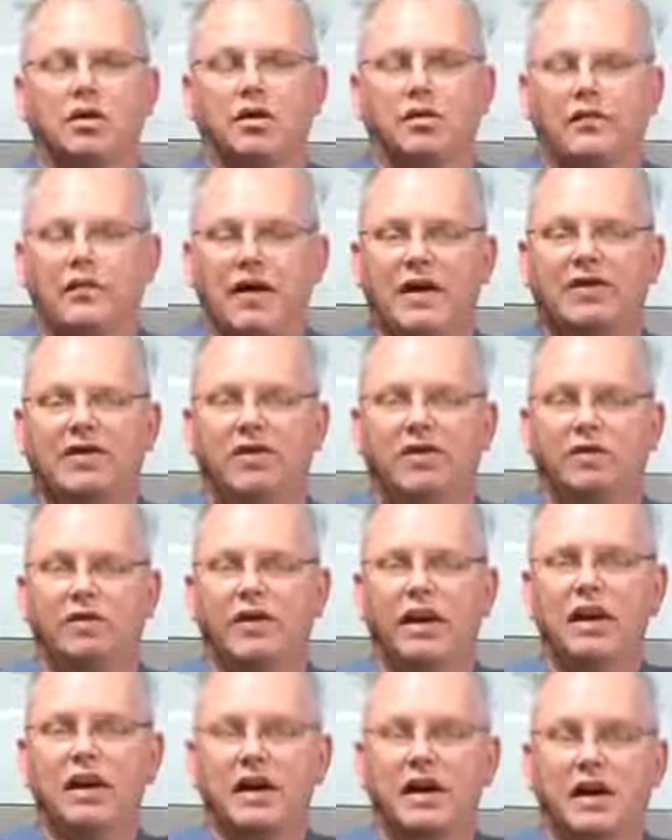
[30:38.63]
the
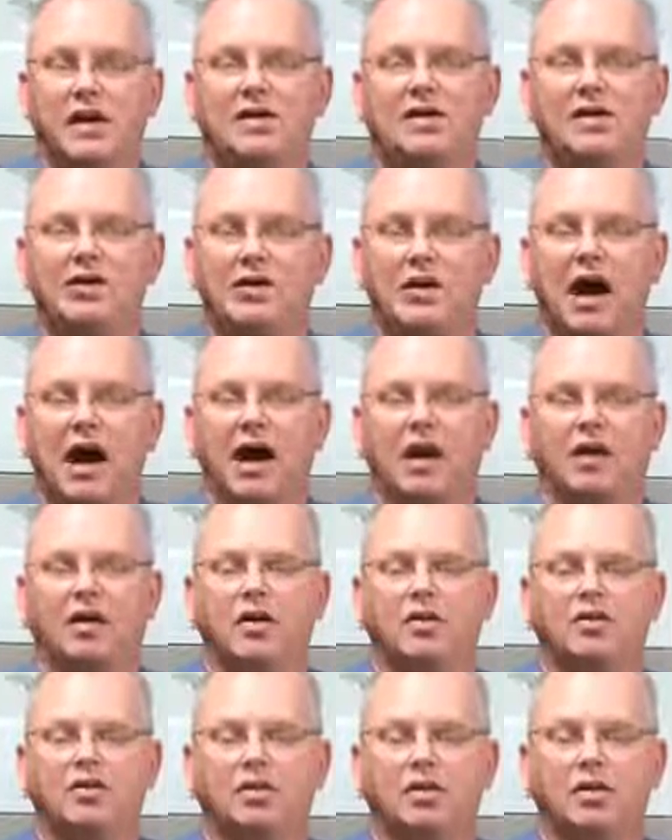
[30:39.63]
vessel that he
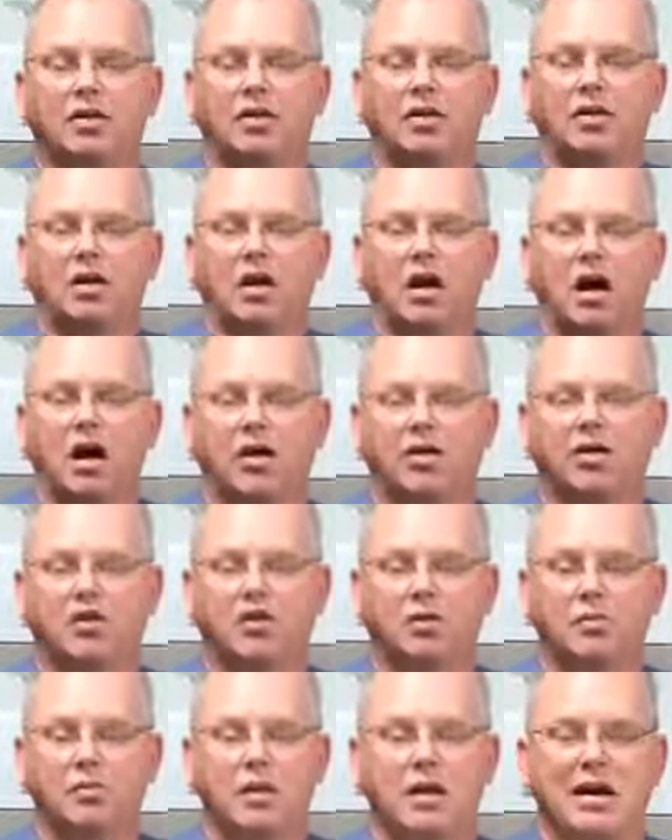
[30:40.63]
desires
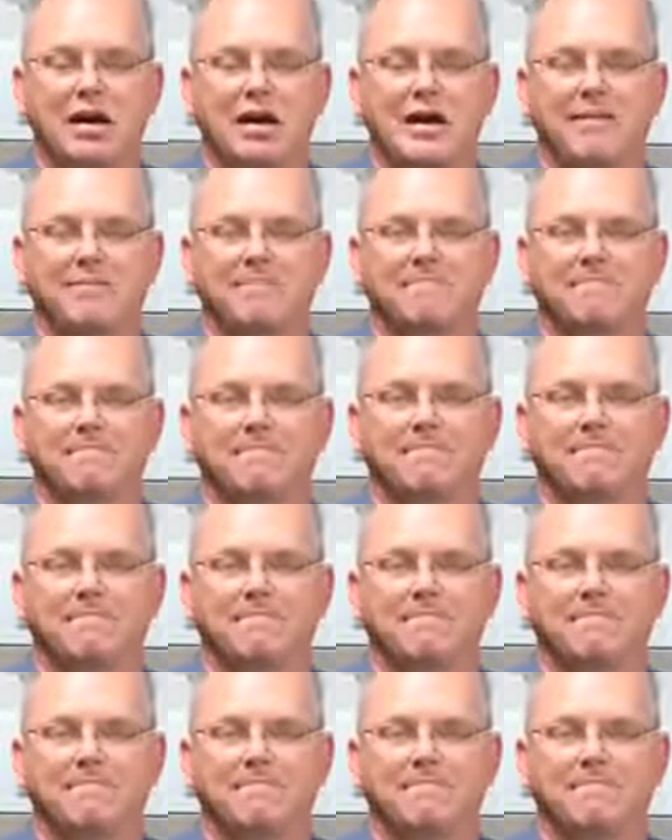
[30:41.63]
us to be.